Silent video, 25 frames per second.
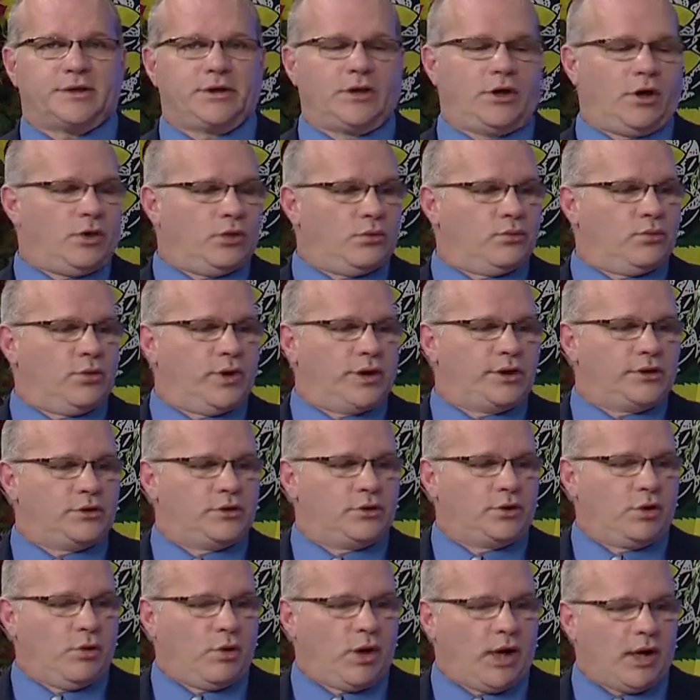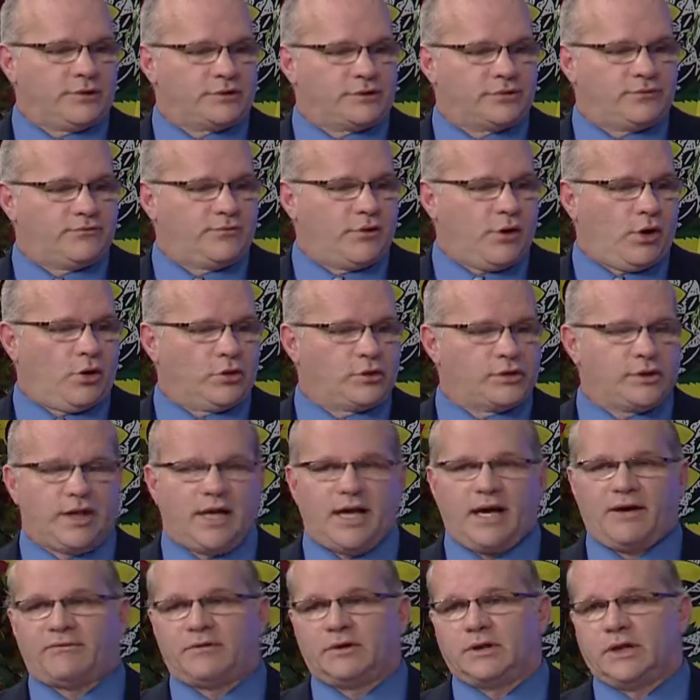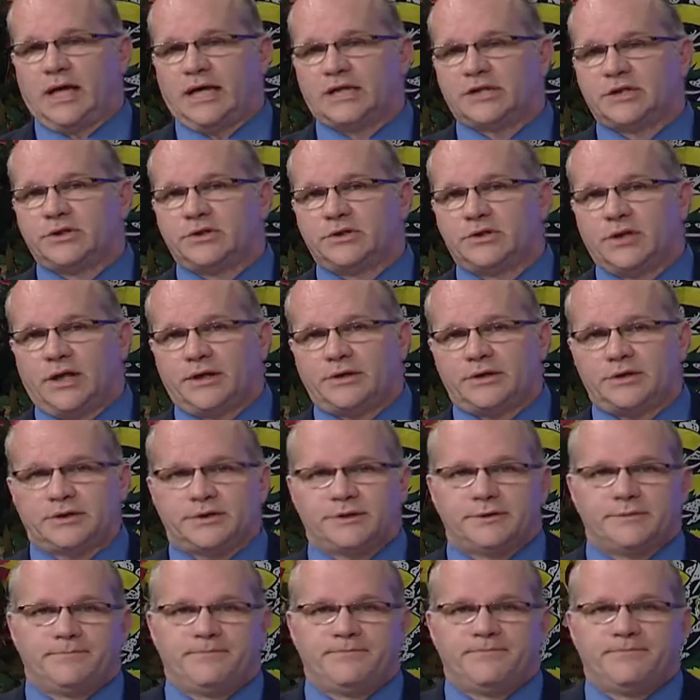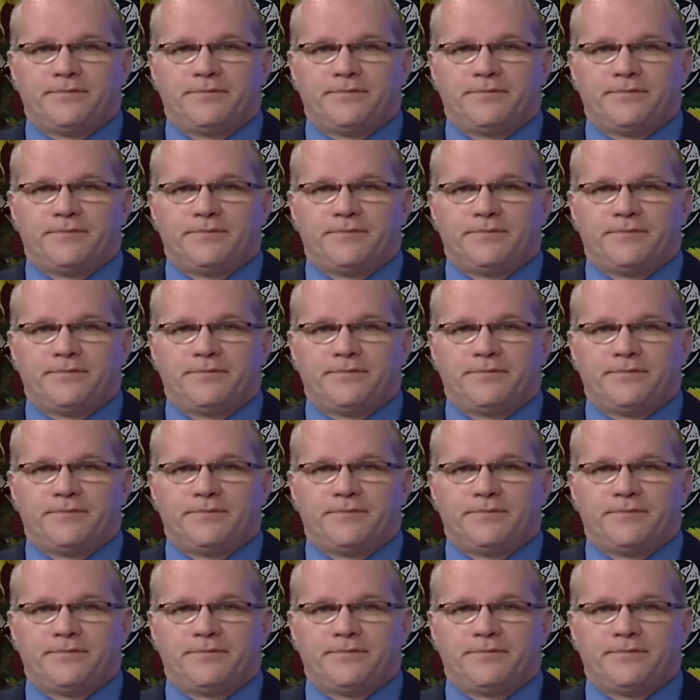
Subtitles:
You know, when you go out to vote, you have election judges